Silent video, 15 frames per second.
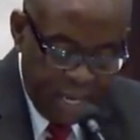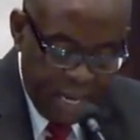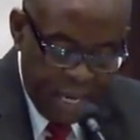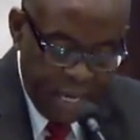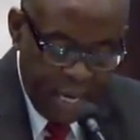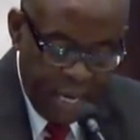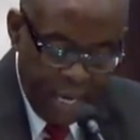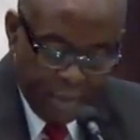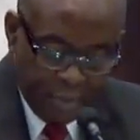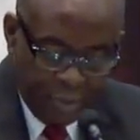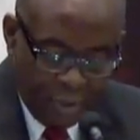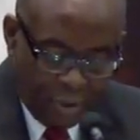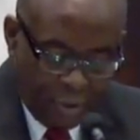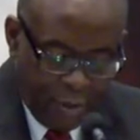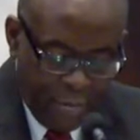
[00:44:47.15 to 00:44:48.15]
in him
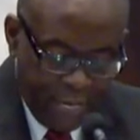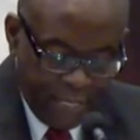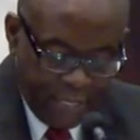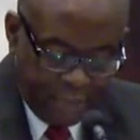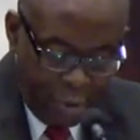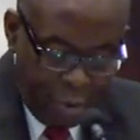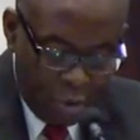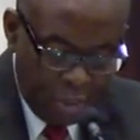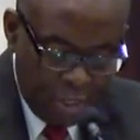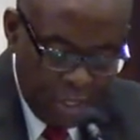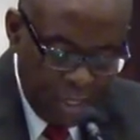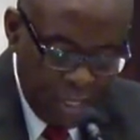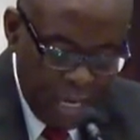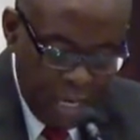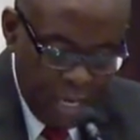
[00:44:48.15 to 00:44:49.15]
the greatest person